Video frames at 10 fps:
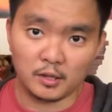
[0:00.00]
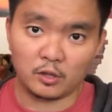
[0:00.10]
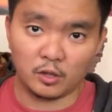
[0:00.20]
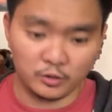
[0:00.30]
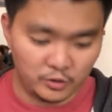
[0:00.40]

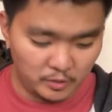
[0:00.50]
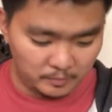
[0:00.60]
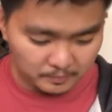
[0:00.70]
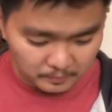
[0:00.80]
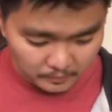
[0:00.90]
concept.
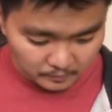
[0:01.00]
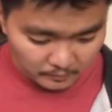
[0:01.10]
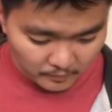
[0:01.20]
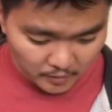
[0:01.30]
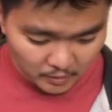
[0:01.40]

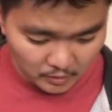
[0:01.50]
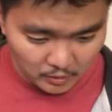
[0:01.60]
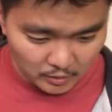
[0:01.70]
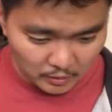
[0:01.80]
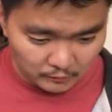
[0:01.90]

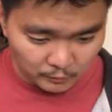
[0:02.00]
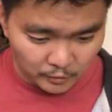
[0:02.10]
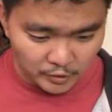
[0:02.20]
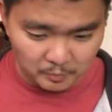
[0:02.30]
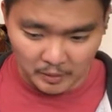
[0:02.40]
For
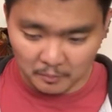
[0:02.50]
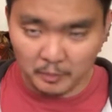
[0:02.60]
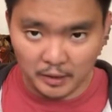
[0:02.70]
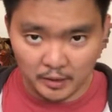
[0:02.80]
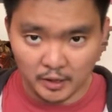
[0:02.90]

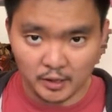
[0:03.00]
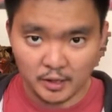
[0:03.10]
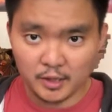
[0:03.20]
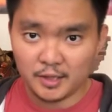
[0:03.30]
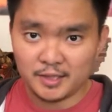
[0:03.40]
displayability,
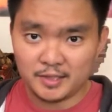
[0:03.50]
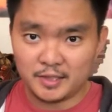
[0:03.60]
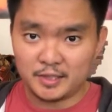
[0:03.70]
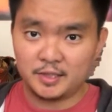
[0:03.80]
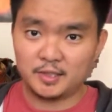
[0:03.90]

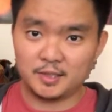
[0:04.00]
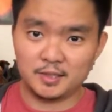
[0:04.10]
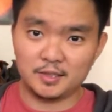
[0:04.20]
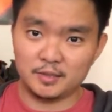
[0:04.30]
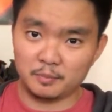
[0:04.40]
since
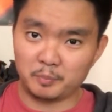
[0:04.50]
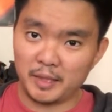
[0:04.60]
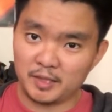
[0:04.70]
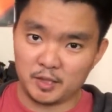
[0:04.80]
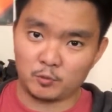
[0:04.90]
the
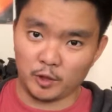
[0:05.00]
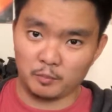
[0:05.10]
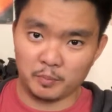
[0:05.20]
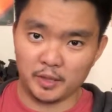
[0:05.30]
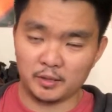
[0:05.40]
base is
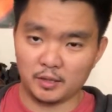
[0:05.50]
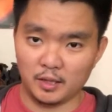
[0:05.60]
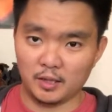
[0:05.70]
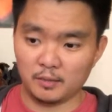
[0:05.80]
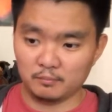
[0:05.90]
quite big,
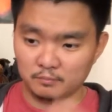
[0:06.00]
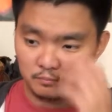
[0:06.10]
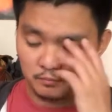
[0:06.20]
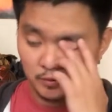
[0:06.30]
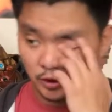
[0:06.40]

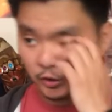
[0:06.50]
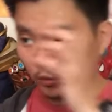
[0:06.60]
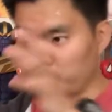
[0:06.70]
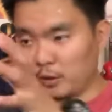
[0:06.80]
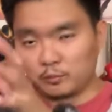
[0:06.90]
there's
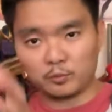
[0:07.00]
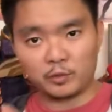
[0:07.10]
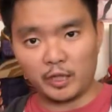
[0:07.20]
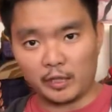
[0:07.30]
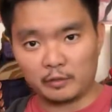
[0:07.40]
no problem
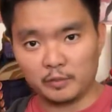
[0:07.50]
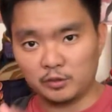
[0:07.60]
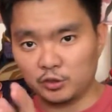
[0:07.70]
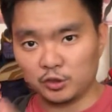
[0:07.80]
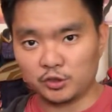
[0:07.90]
with the Iron Man.
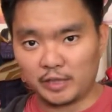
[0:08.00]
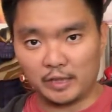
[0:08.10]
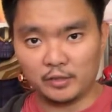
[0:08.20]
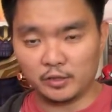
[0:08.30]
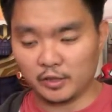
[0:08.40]
It's just
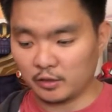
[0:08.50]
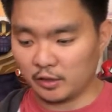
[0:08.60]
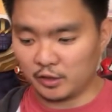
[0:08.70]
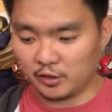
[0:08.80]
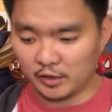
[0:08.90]
standing there,
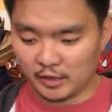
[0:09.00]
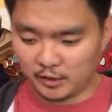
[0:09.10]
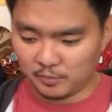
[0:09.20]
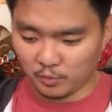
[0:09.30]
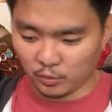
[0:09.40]

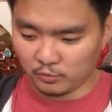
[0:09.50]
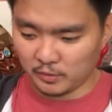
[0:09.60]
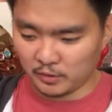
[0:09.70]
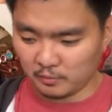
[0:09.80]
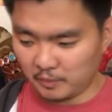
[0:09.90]
nice pose,
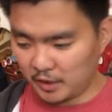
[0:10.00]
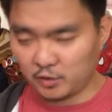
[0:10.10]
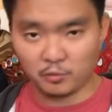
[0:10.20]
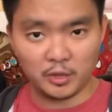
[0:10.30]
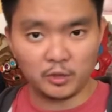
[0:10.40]
but the
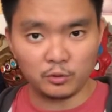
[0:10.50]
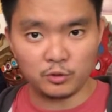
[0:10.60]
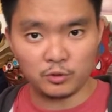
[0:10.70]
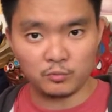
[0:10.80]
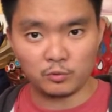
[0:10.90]
base really
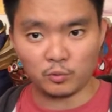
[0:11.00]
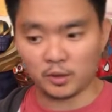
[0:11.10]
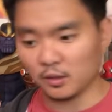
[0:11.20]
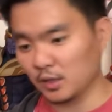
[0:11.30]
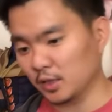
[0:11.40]
consumes
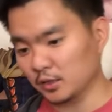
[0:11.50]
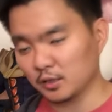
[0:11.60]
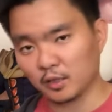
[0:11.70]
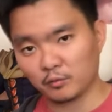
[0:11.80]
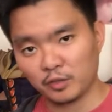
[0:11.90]
quite a lot.
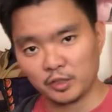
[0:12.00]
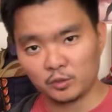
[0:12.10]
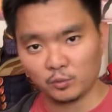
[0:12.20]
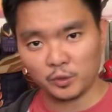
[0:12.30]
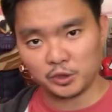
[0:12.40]
I really
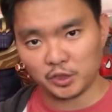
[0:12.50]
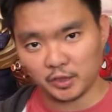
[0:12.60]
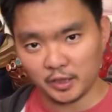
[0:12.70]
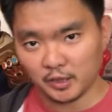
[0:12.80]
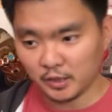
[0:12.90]
do wish that
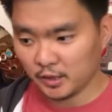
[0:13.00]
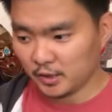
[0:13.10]
they